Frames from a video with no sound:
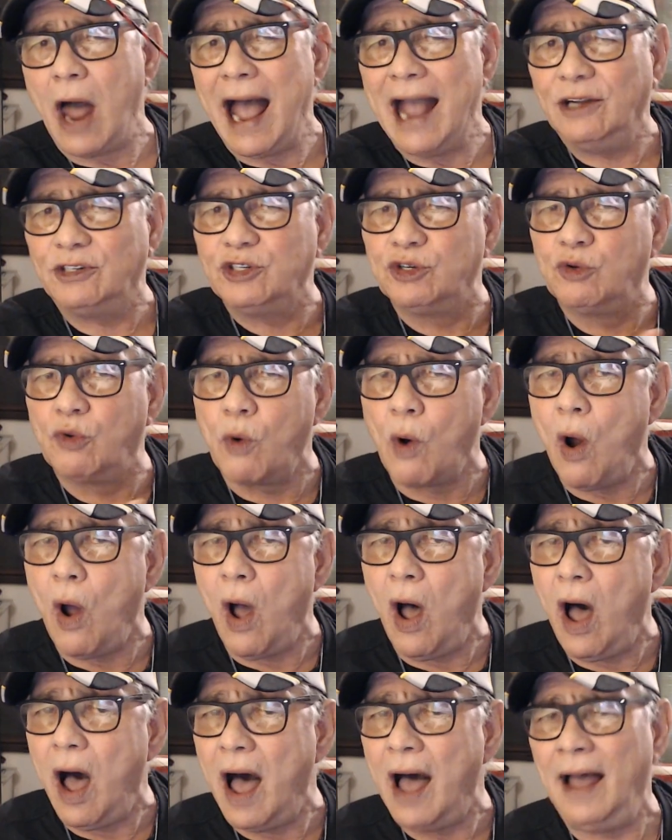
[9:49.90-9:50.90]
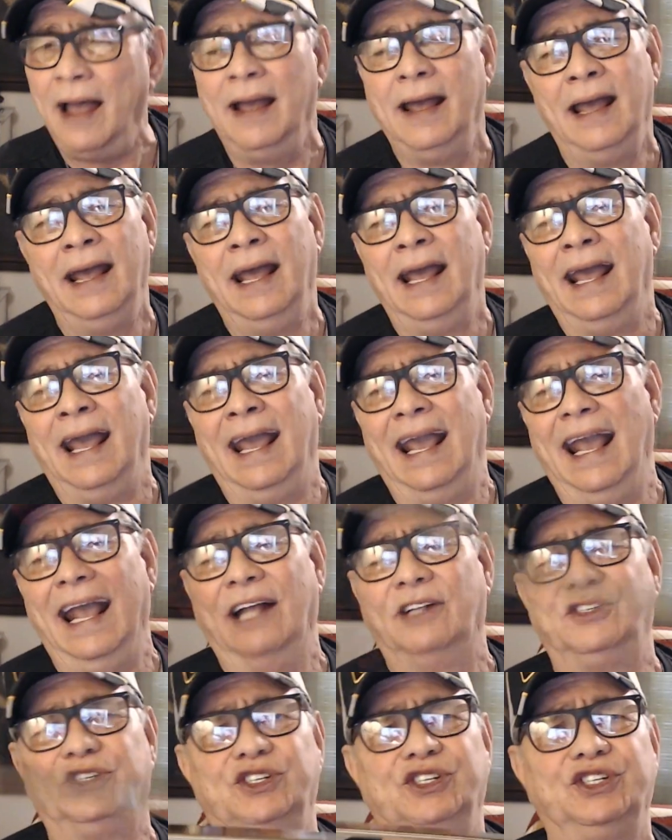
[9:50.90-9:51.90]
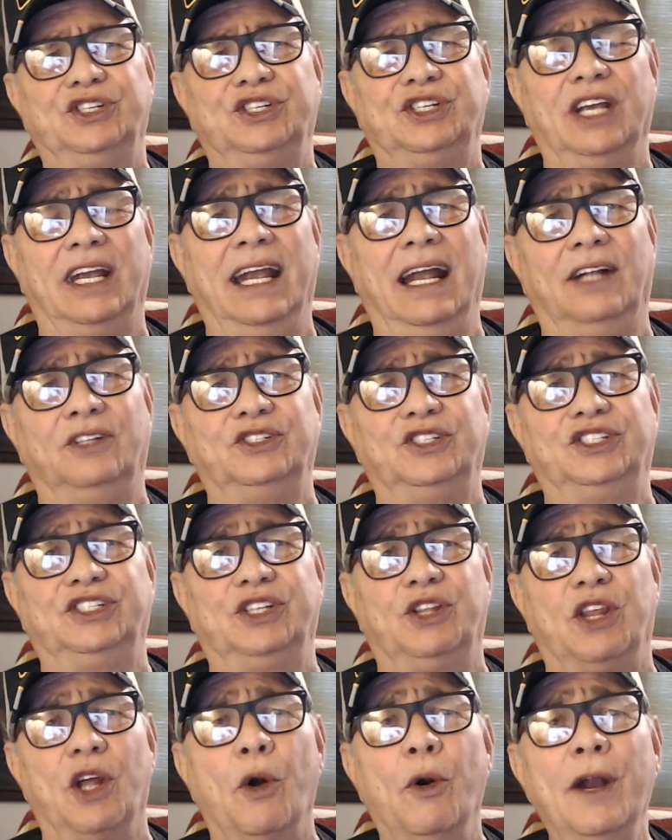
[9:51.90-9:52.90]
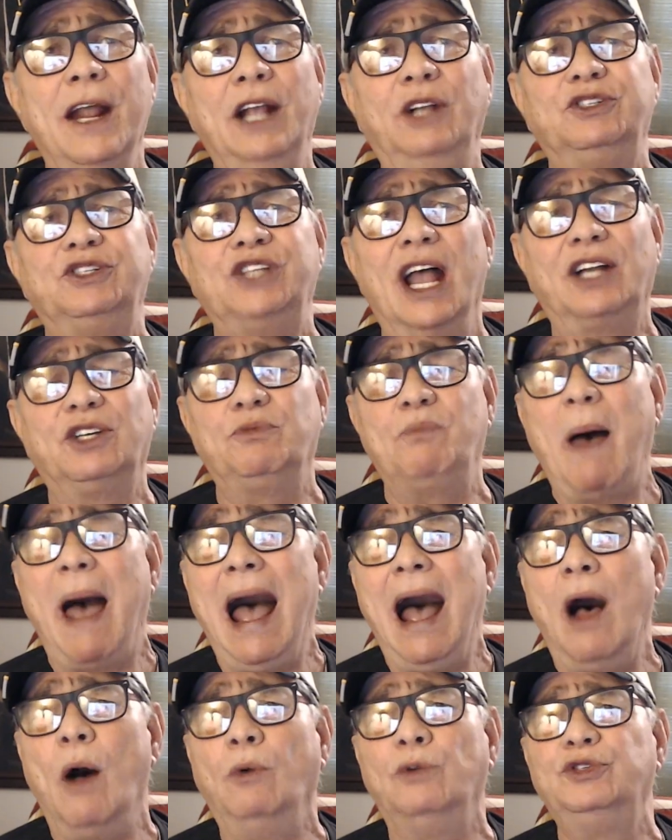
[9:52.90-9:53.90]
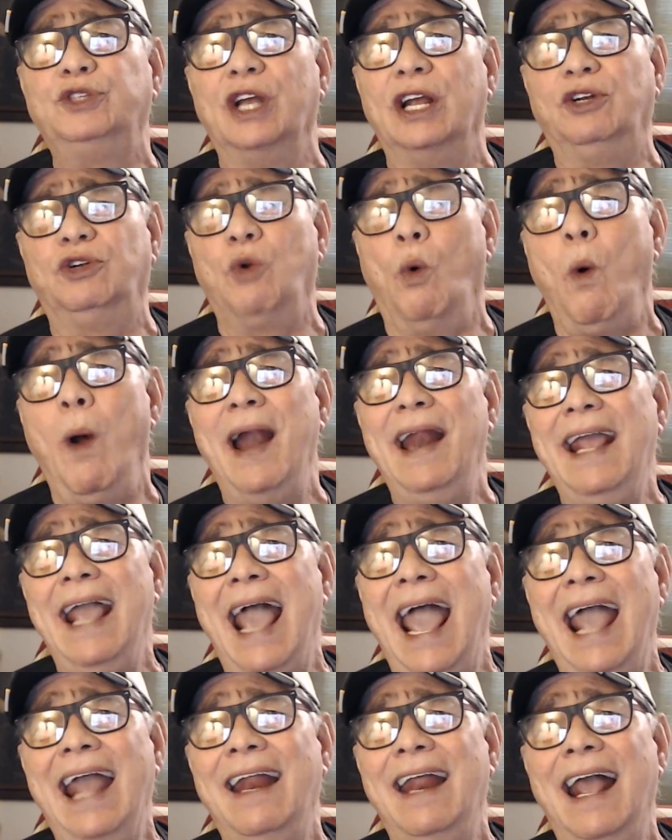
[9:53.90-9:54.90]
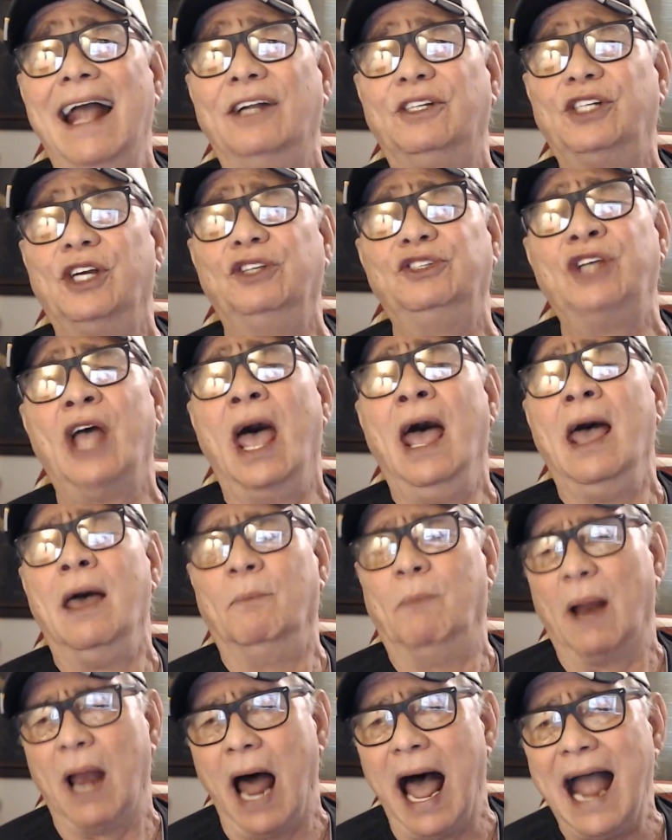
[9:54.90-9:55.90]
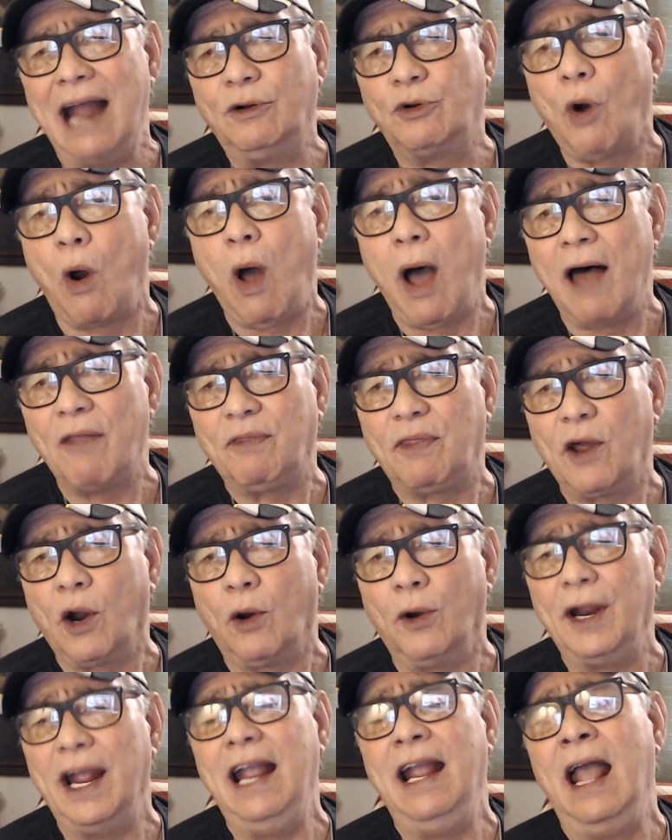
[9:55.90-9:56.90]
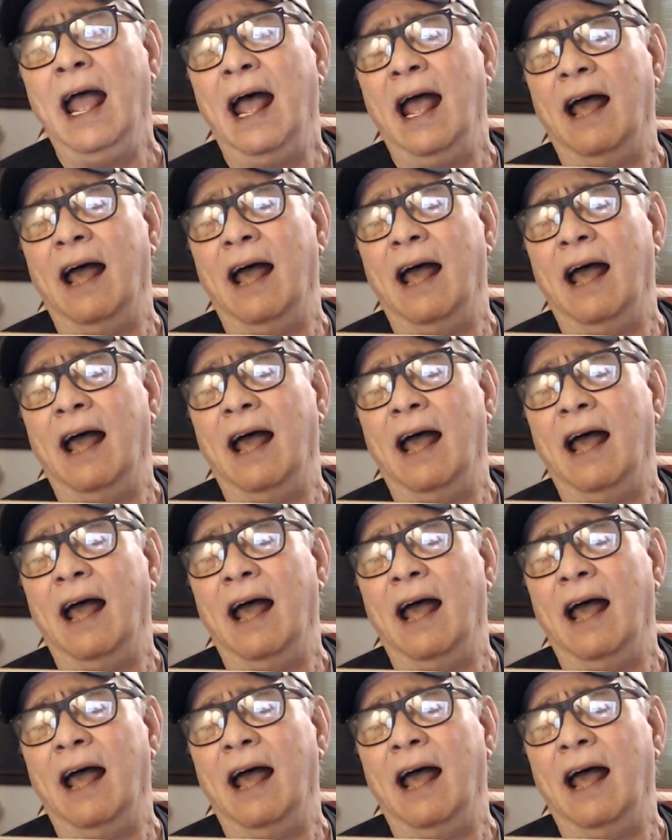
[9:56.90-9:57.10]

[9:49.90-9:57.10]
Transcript: draw. It's 36 pounds at 28 inches, but I draw 30.